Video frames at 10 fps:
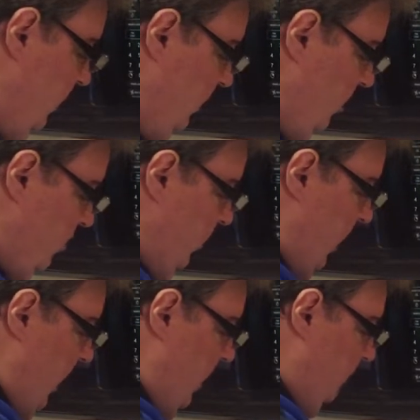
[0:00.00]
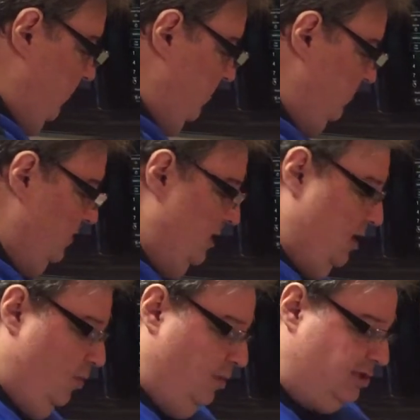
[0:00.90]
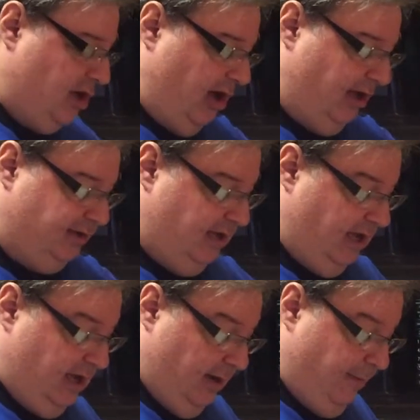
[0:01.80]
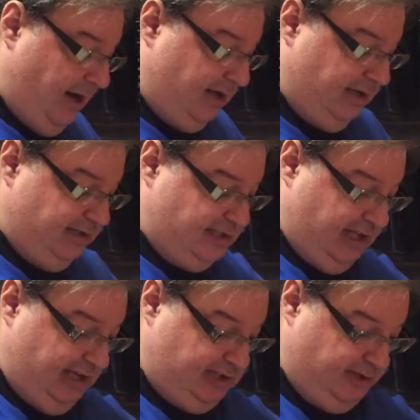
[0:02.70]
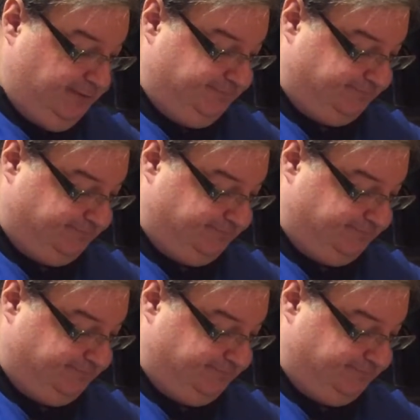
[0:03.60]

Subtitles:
Then here we have what's called the American slicer.